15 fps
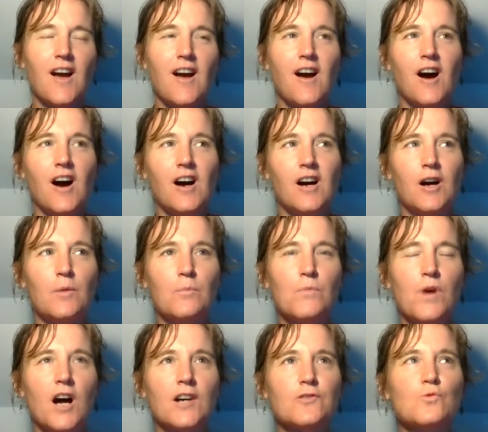
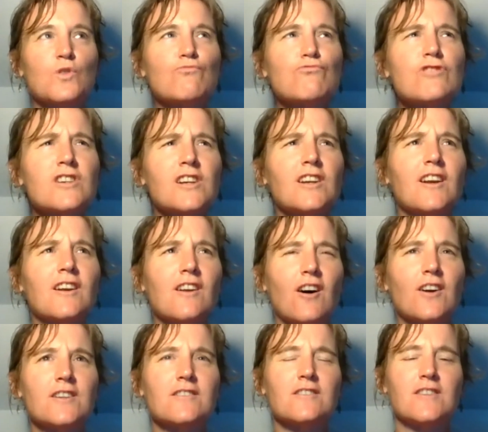and we really
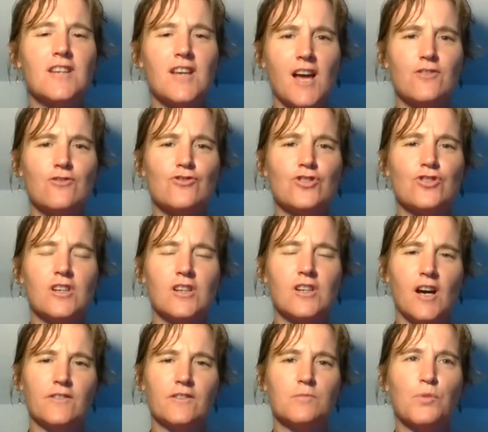liked the energy
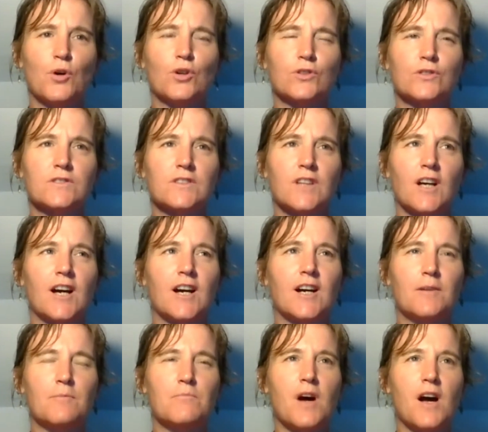and the buzz,
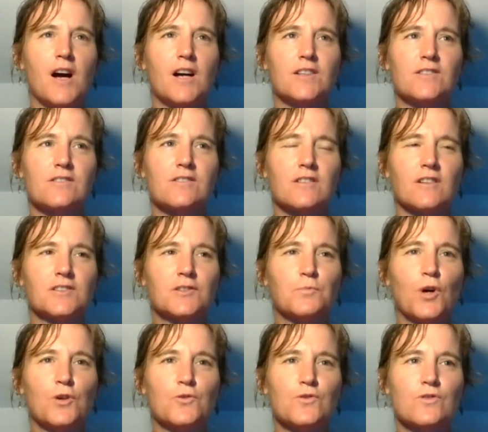and I
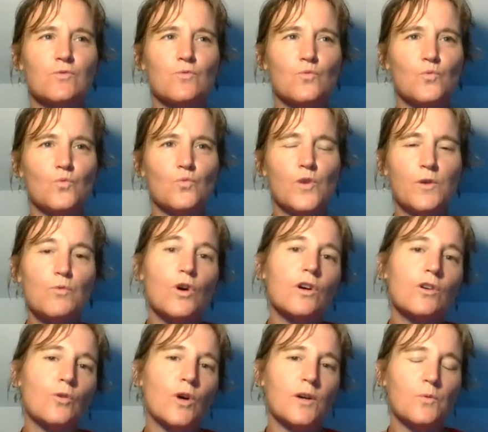suppose we
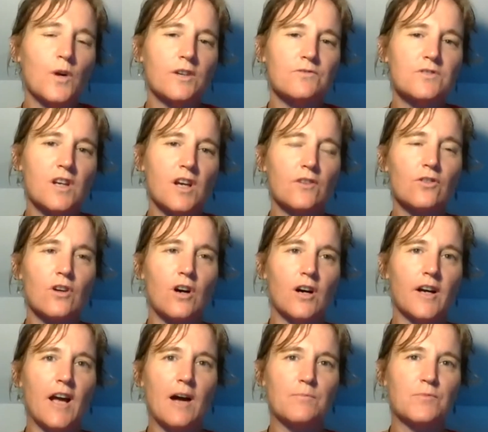work quite well together. I
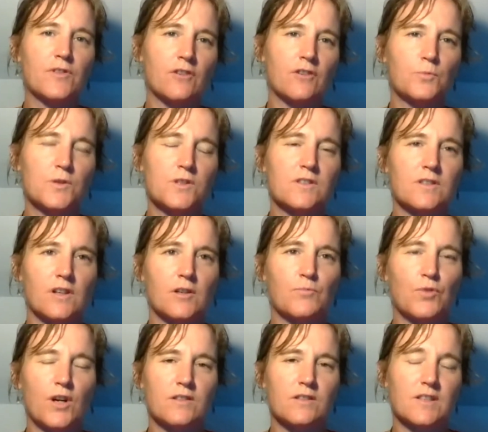am a therapist. I
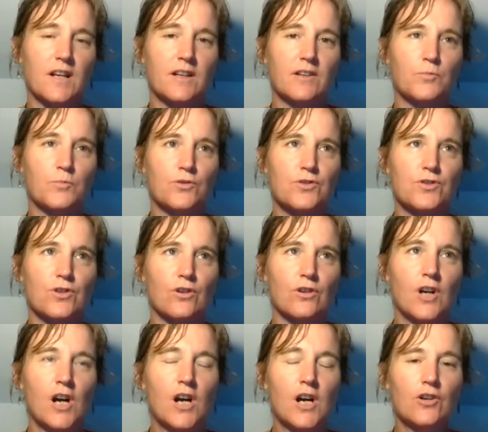practice acupuncture,
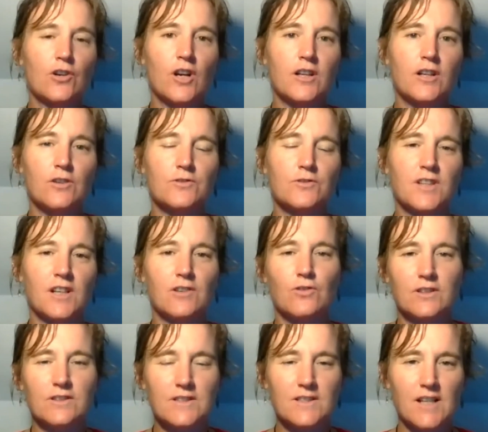
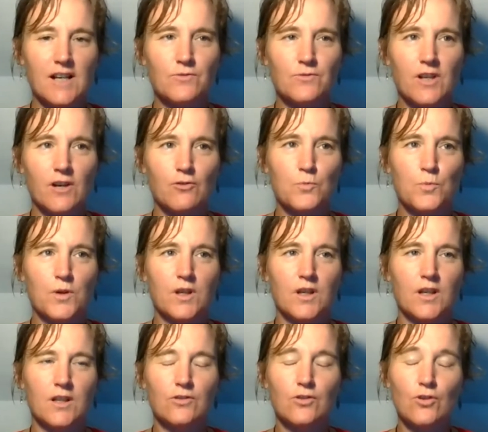craniosacral and sound therapy
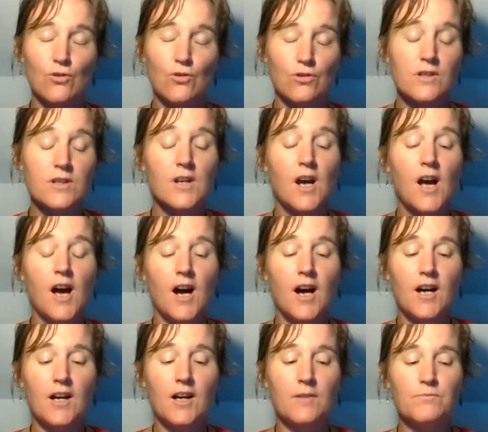in Gort,
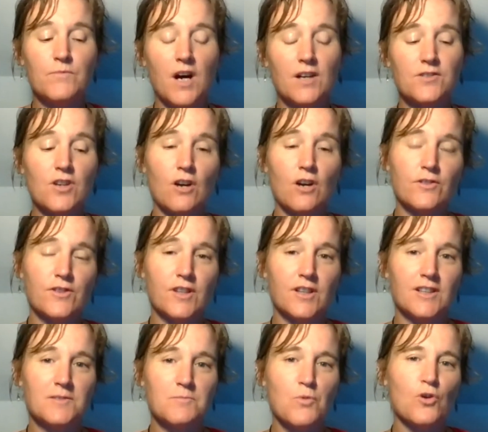and
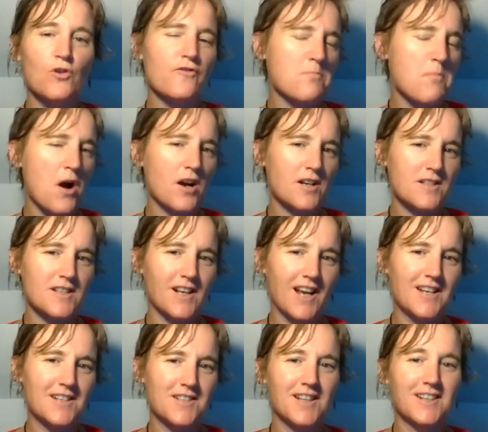Dorothy is more of the marketing
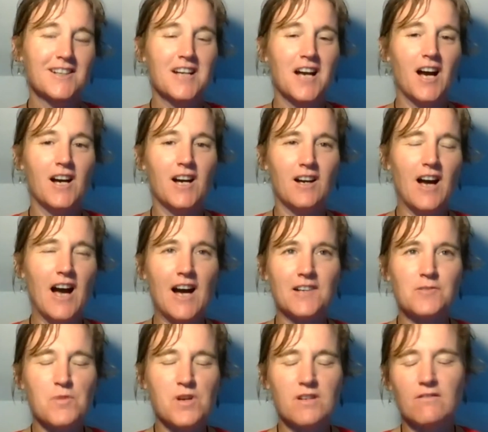lady.
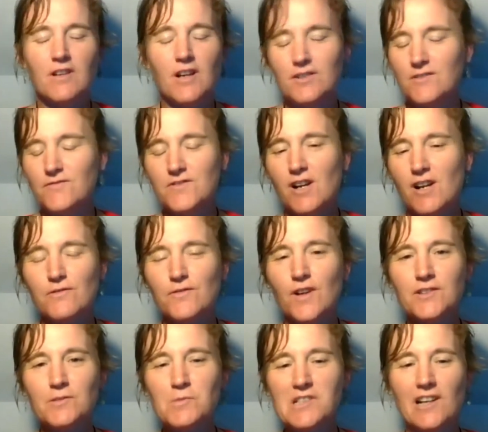Admin kind of
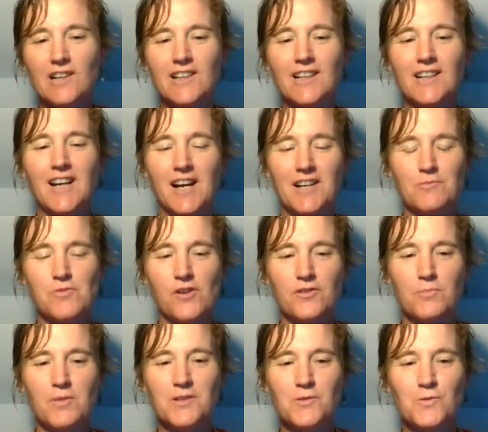terrifies me slightly, and I'm not the
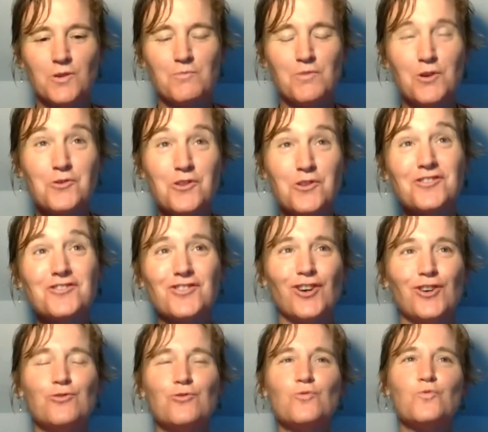best with computers,
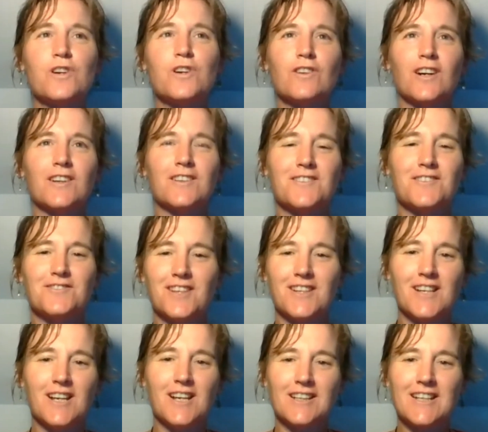so we're kind of the
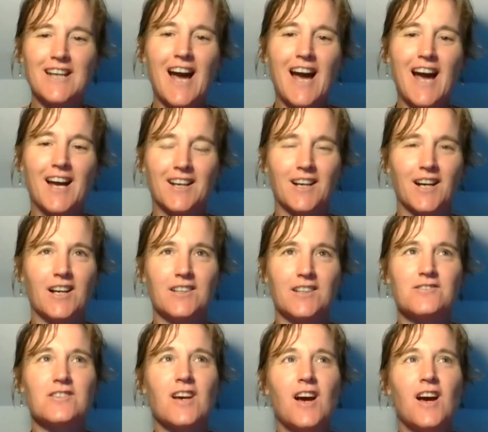yin and yang. And